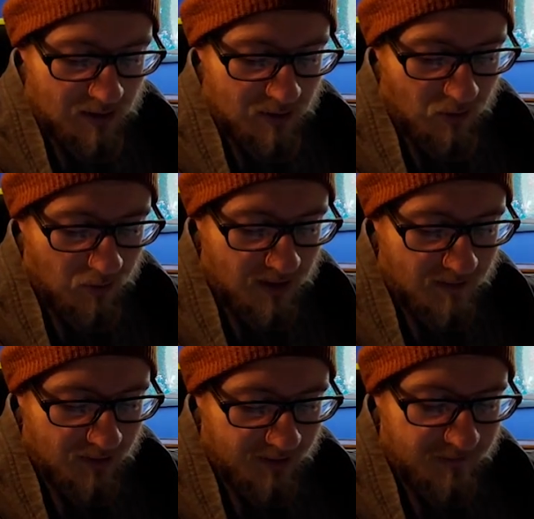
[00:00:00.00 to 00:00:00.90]
to
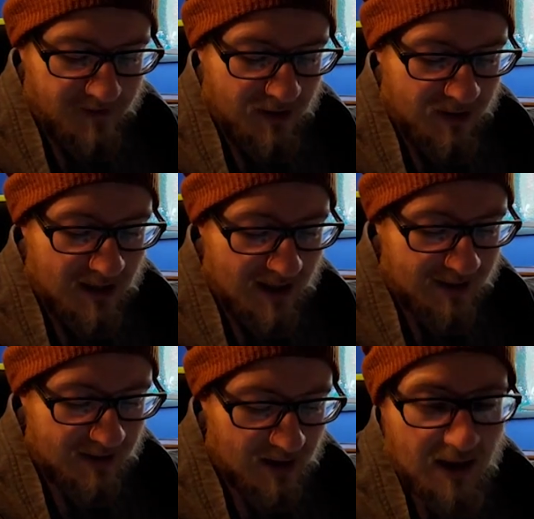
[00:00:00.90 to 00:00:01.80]
rebuild fish
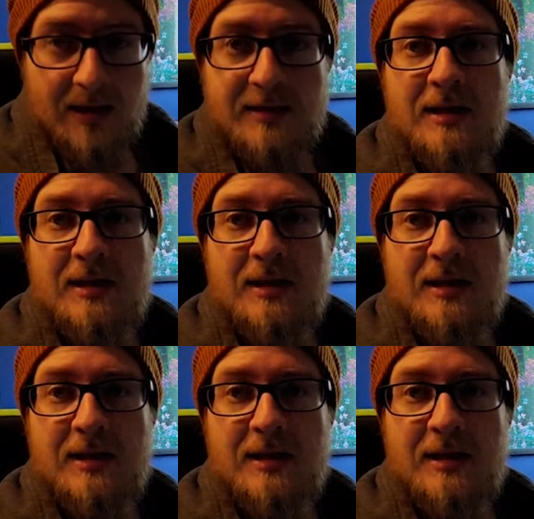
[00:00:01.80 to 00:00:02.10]
stocks, and